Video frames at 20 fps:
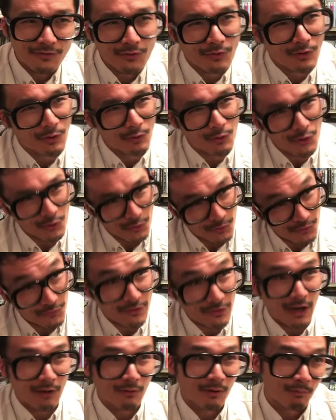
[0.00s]
You go
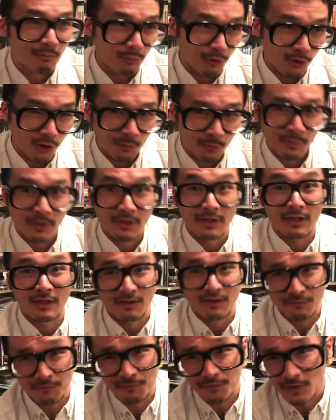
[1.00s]
Kurosawa, Bergman, and
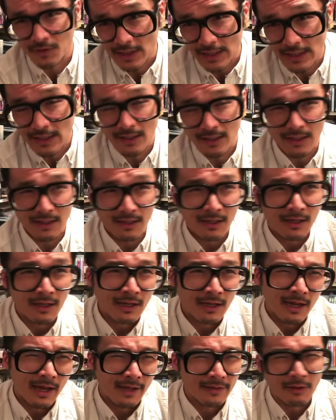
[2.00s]
then Fellini,
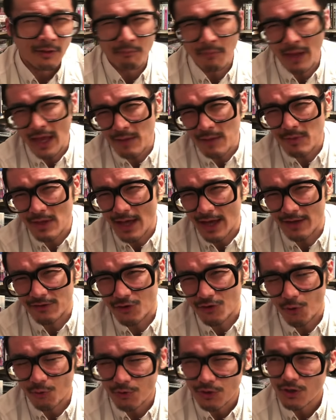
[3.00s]
and then maybe
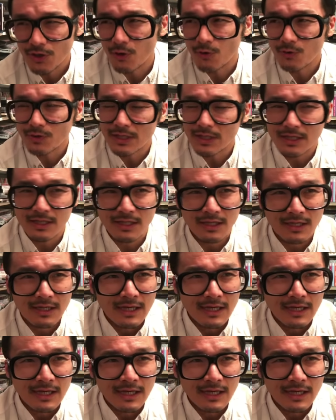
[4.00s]
Antonioni.